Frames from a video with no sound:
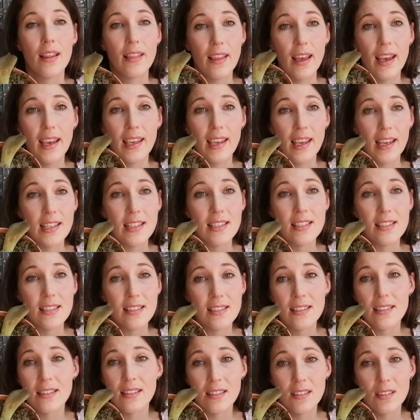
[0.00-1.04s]
they can
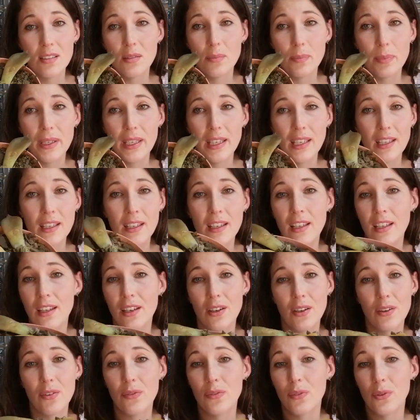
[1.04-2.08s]
still be in
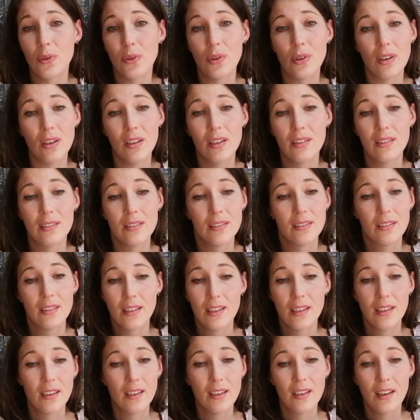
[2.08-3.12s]
here for,
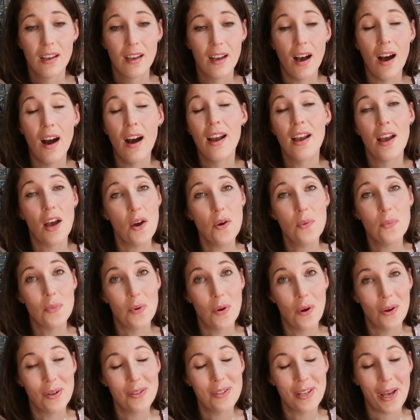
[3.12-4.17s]
I hope
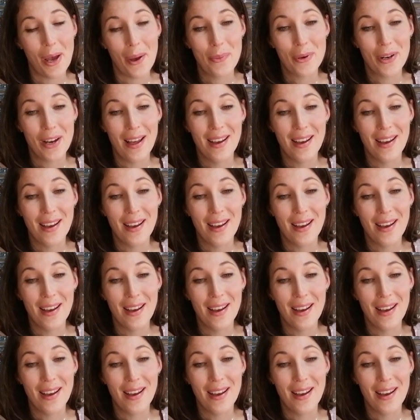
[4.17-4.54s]
not, I would